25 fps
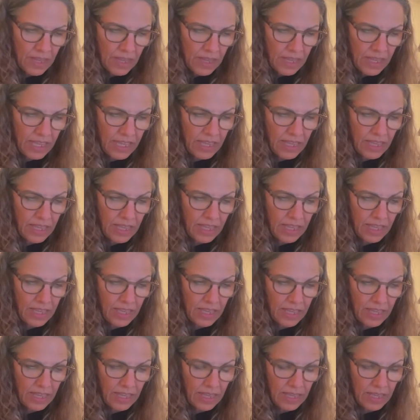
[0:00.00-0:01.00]

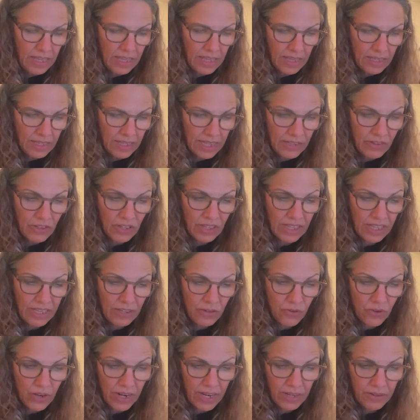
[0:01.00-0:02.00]
He allegedly
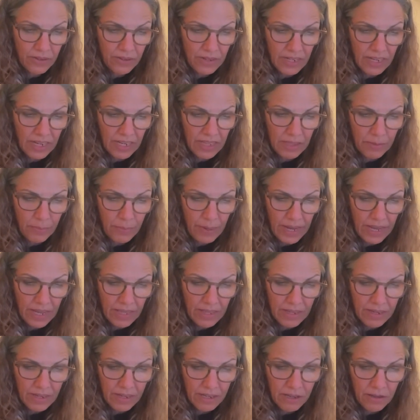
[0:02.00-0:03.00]
drowned in the
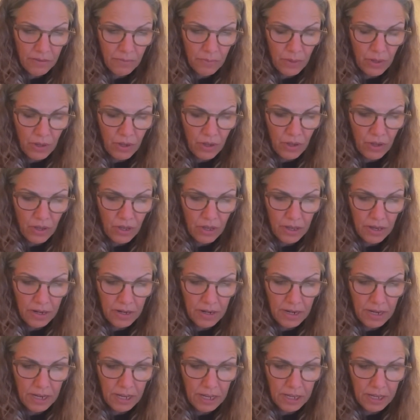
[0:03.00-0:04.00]
bathtub
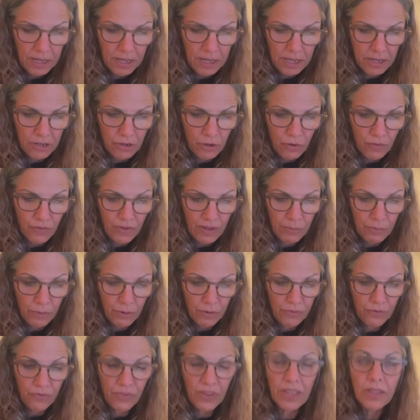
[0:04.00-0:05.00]
on
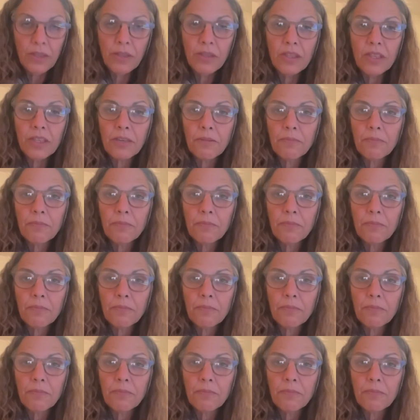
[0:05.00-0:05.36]
November 5th.